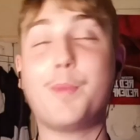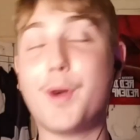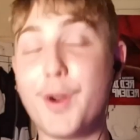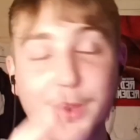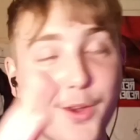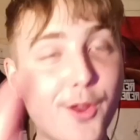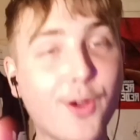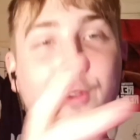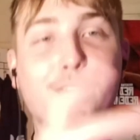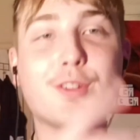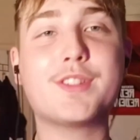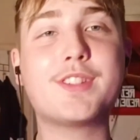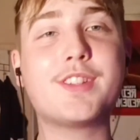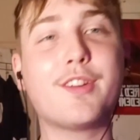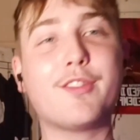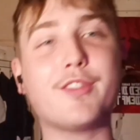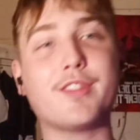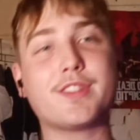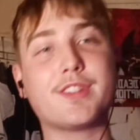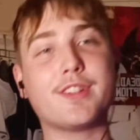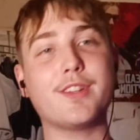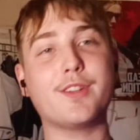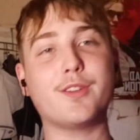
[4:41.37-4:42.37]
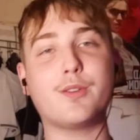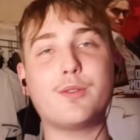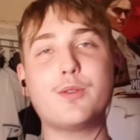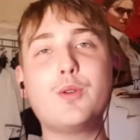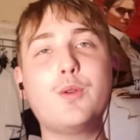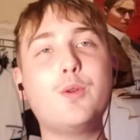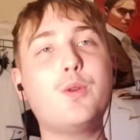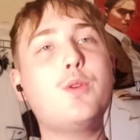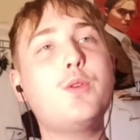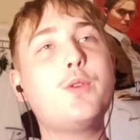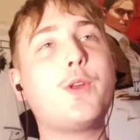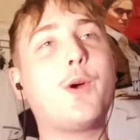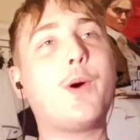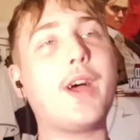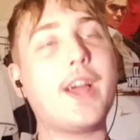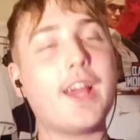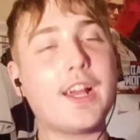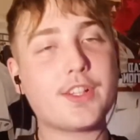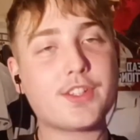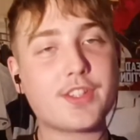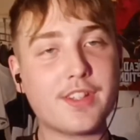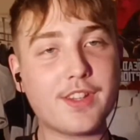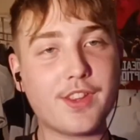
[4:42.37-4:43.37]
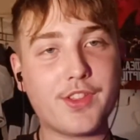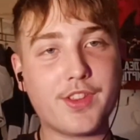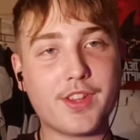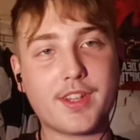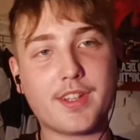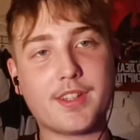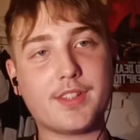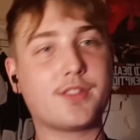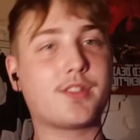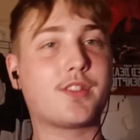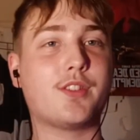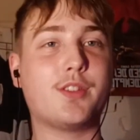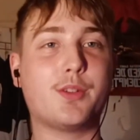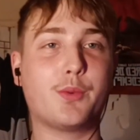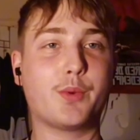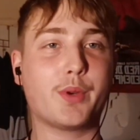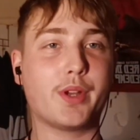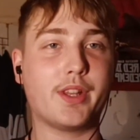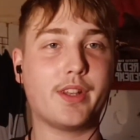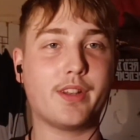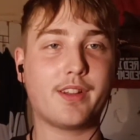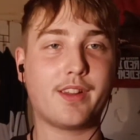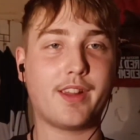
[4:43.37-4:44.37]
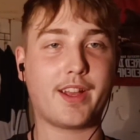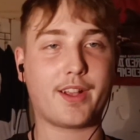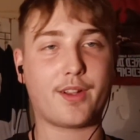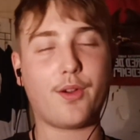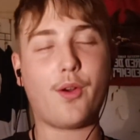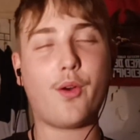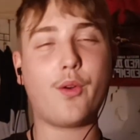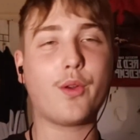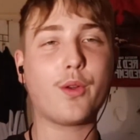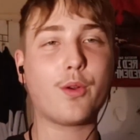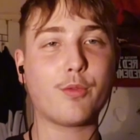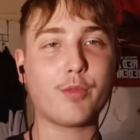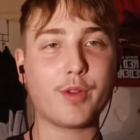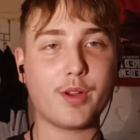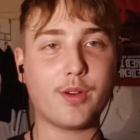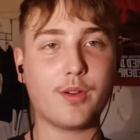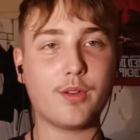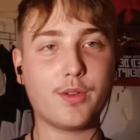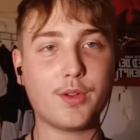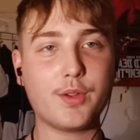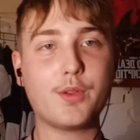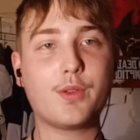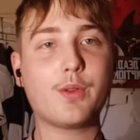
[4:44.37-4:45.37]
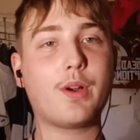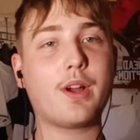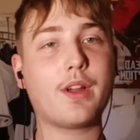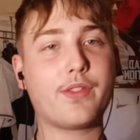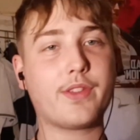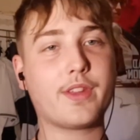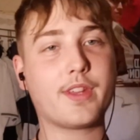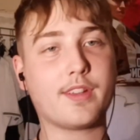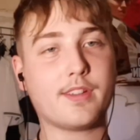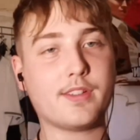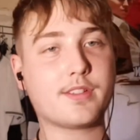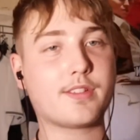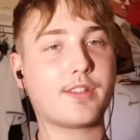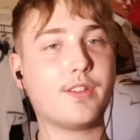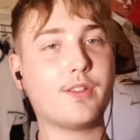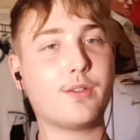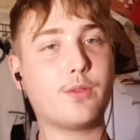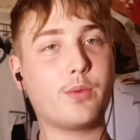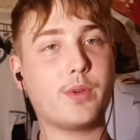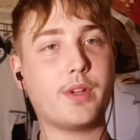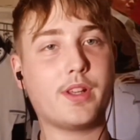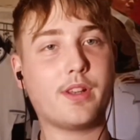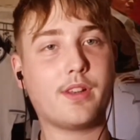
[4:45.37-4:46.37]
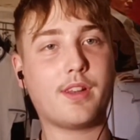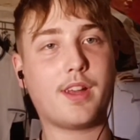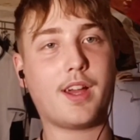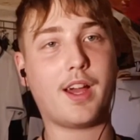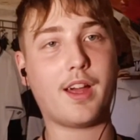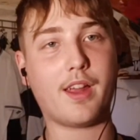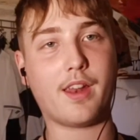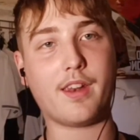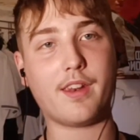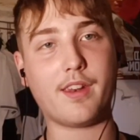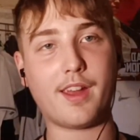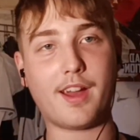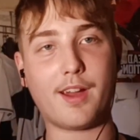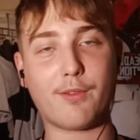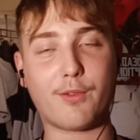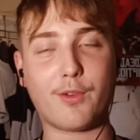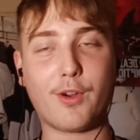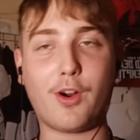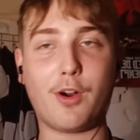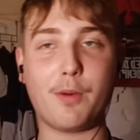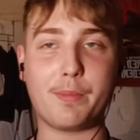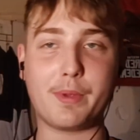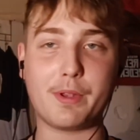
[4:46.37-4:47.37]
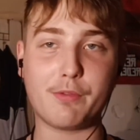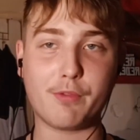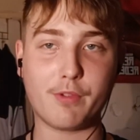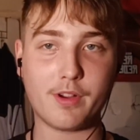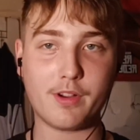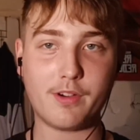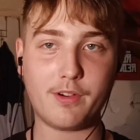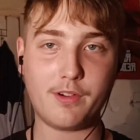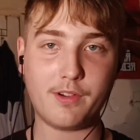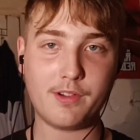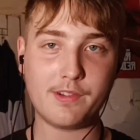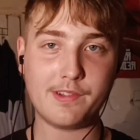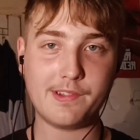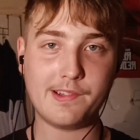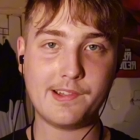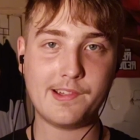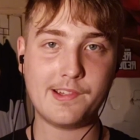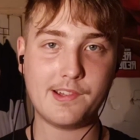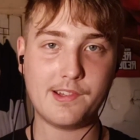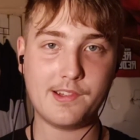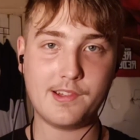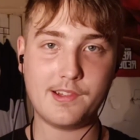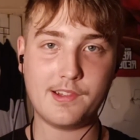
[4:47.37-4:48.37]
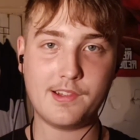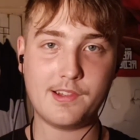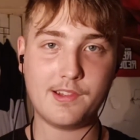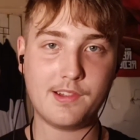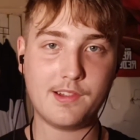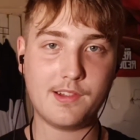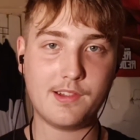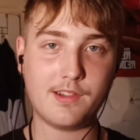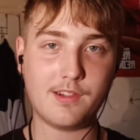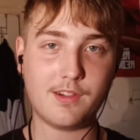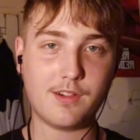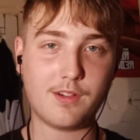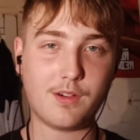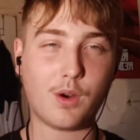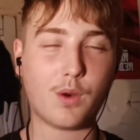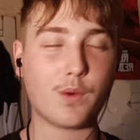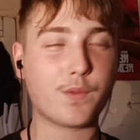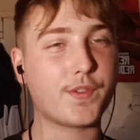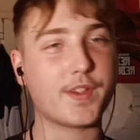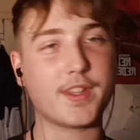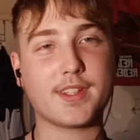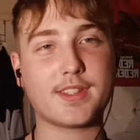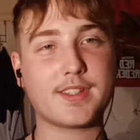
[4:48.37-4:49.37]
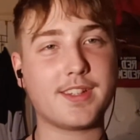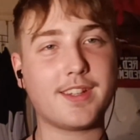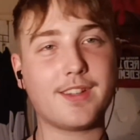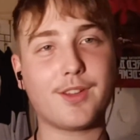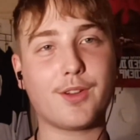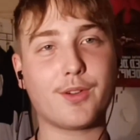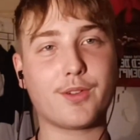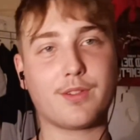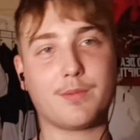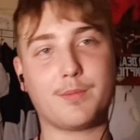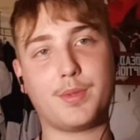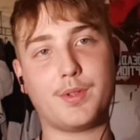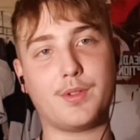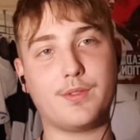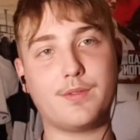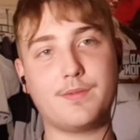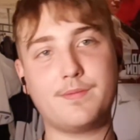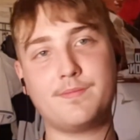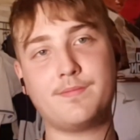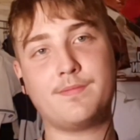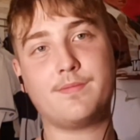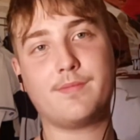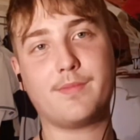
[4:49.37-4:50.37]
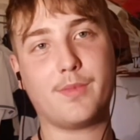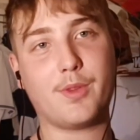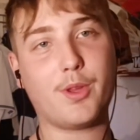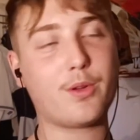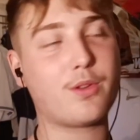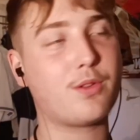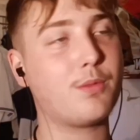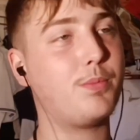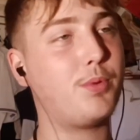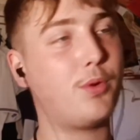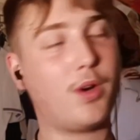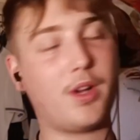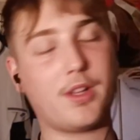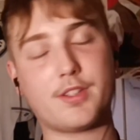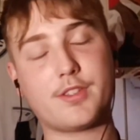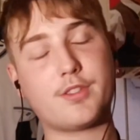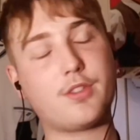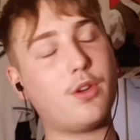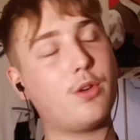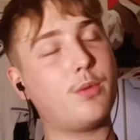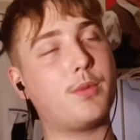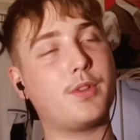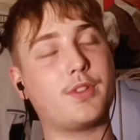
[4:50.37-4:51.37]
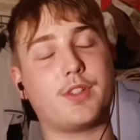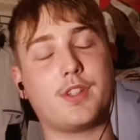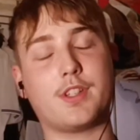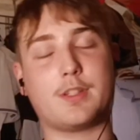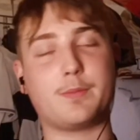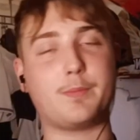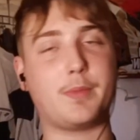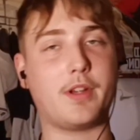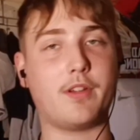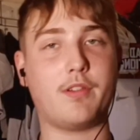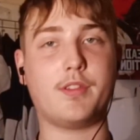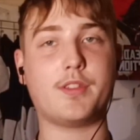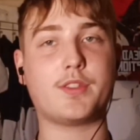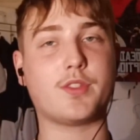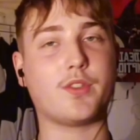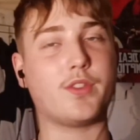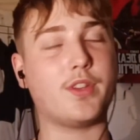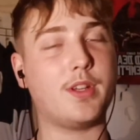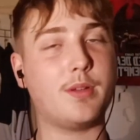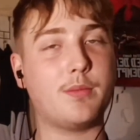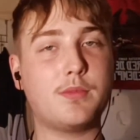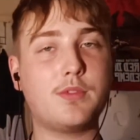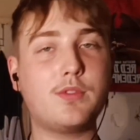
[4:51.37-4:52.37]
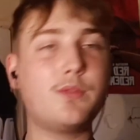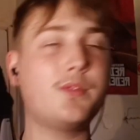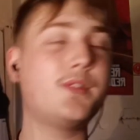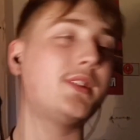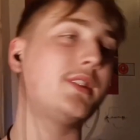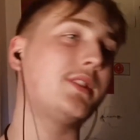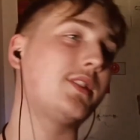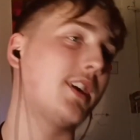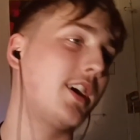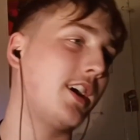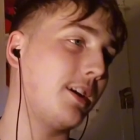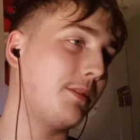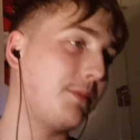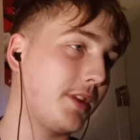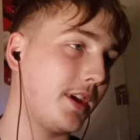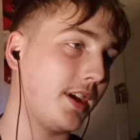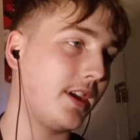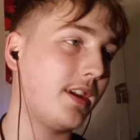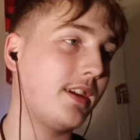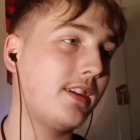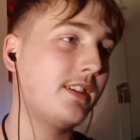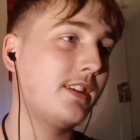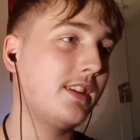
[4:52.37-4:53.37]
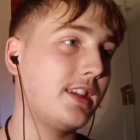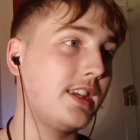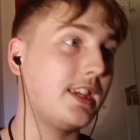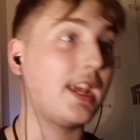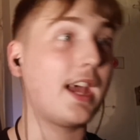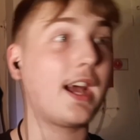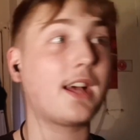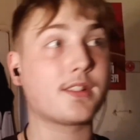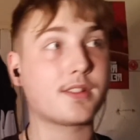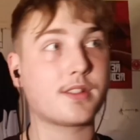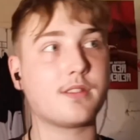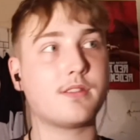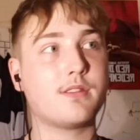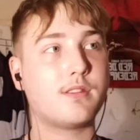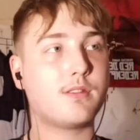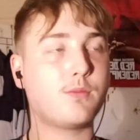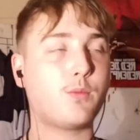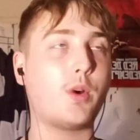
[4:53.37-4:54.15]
no, seriously, who do I actually think is going to win? Like, on a real, who do I think is going to win? And I've got to be real. Obviously, Logan Paul. Logan Paul has so much experience on him. All this time that he hasn't